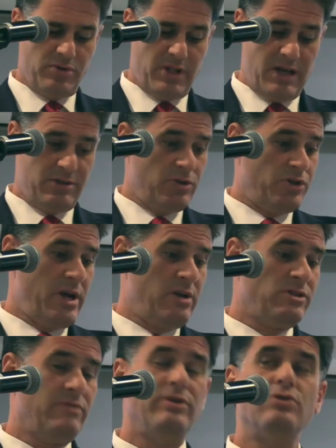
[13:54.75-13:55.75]
has the challenge of
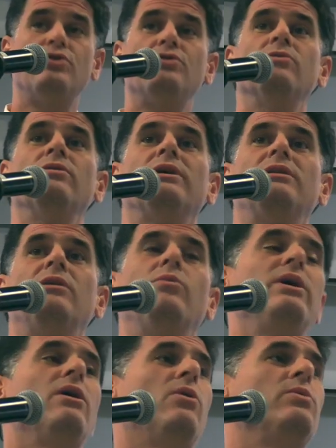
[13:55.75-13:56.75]
ensuring that we
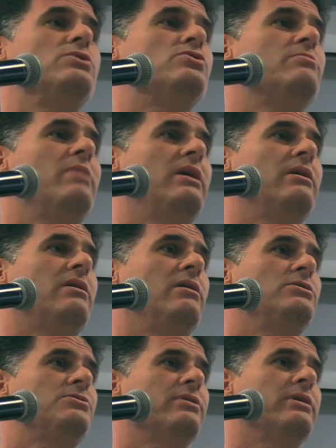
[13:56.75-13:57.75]
always remain a
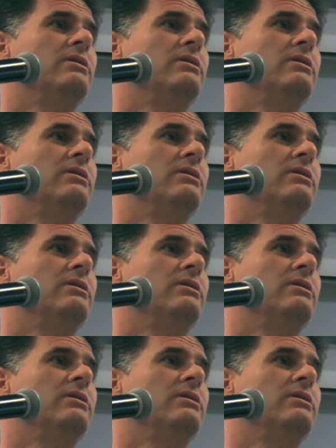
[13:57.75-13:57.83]
country